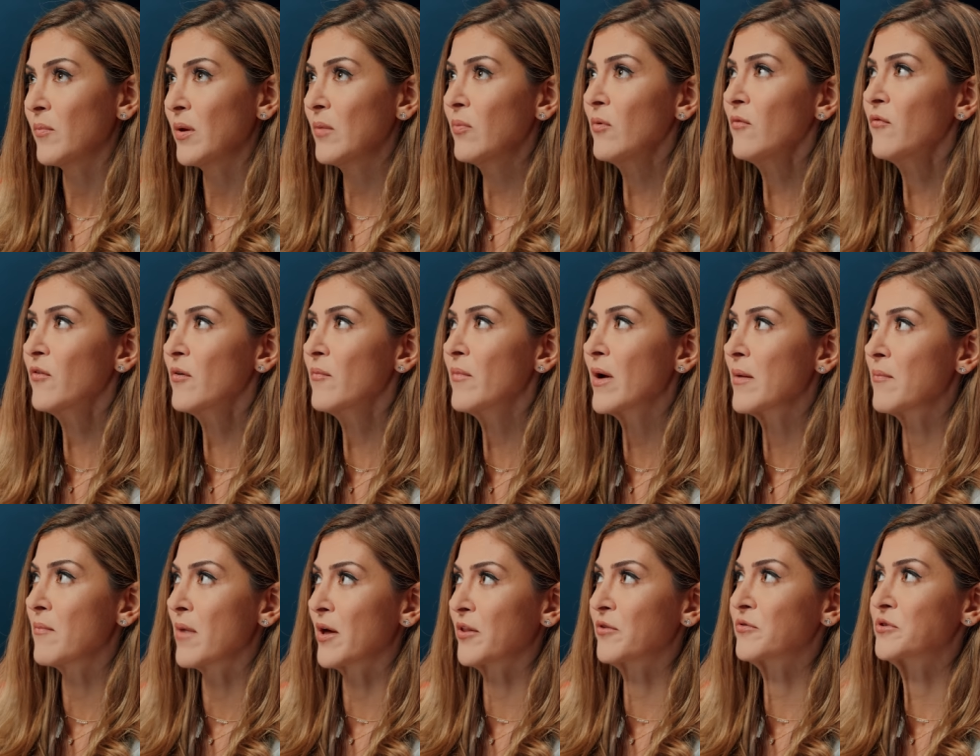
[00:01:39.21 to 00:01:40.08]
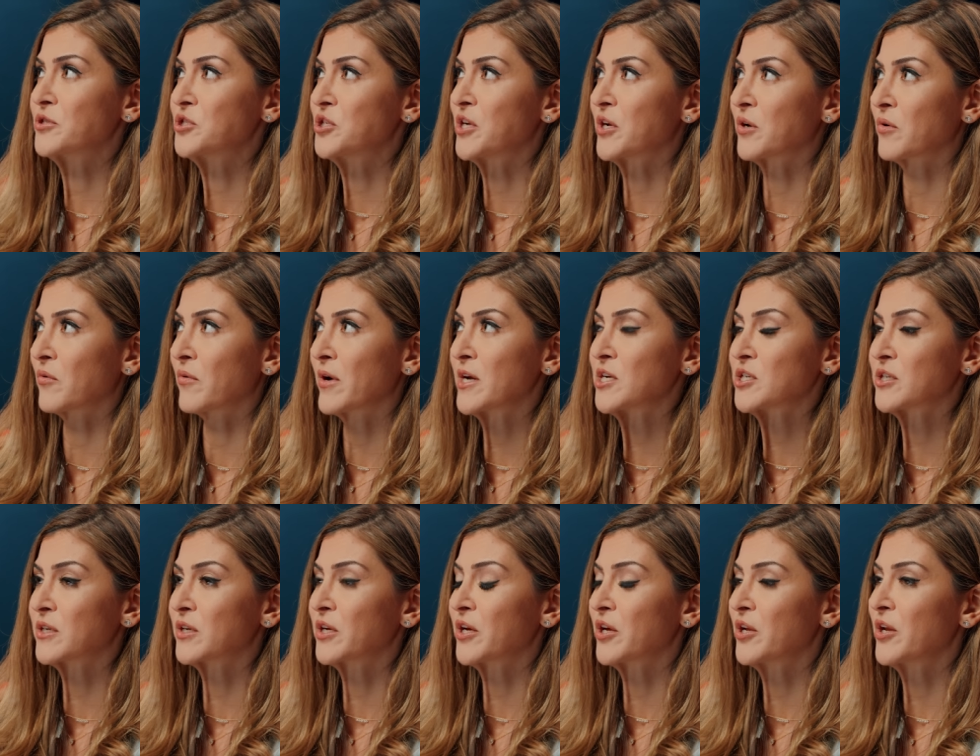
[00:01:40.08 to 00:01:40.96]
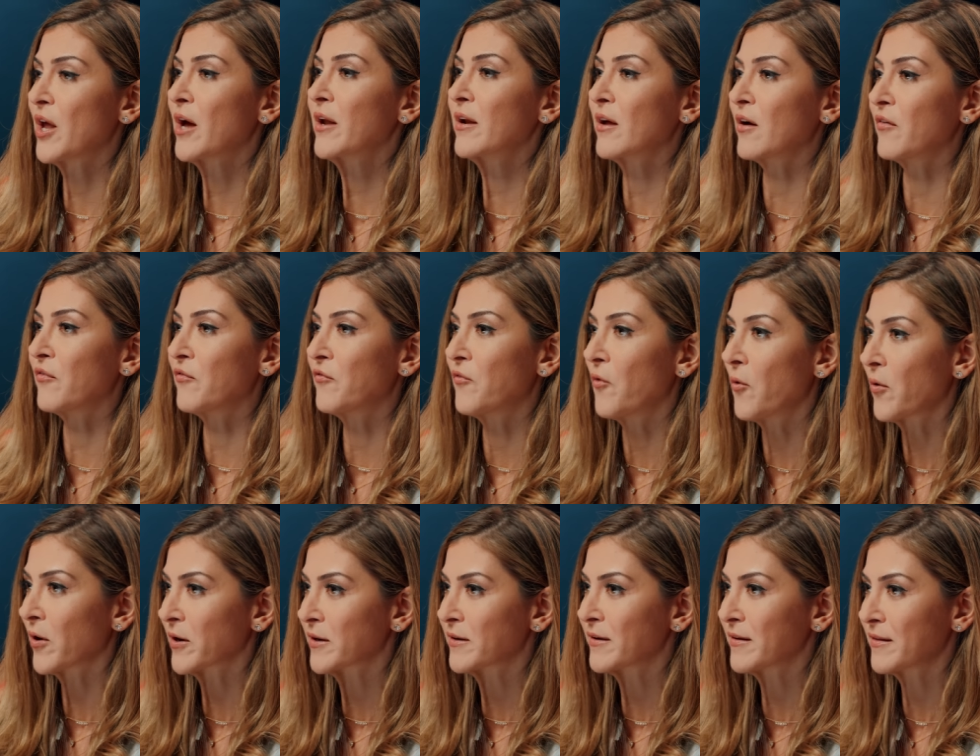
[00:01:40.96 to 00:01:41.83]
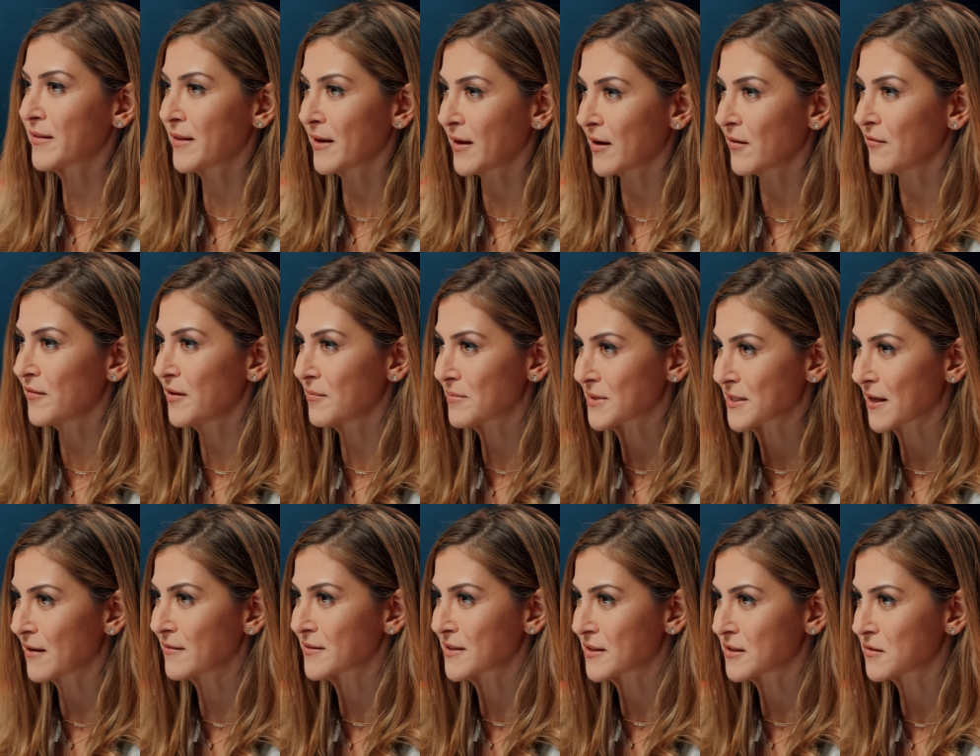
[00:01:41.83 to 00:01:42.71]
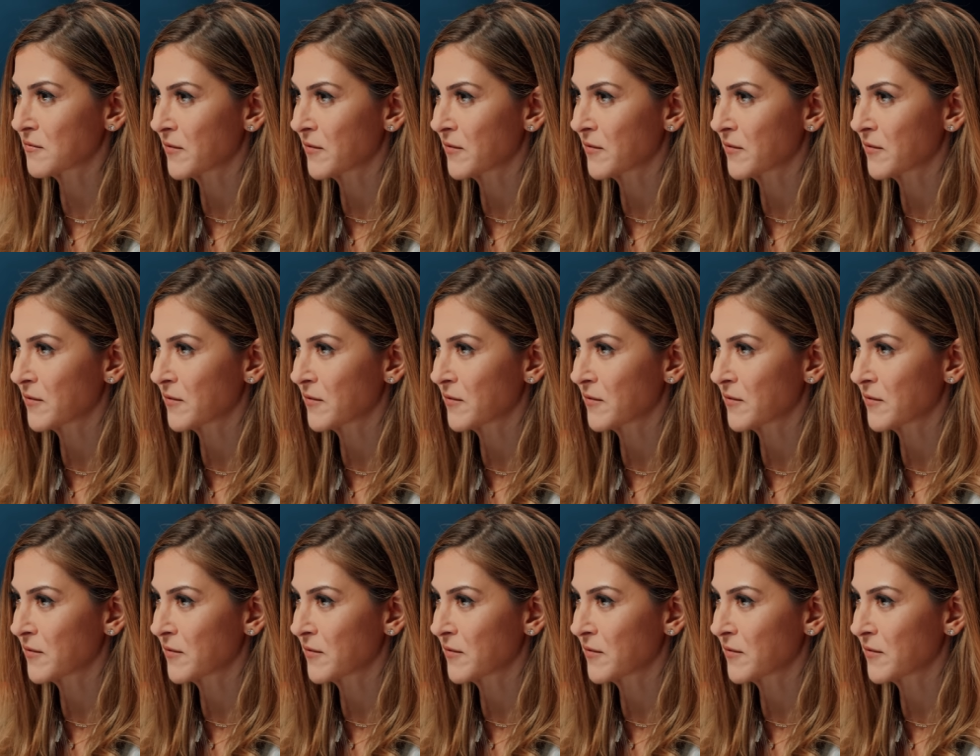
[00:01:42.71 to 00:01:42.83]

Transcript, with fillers: People from my mother's generation could not afford to think of themselves as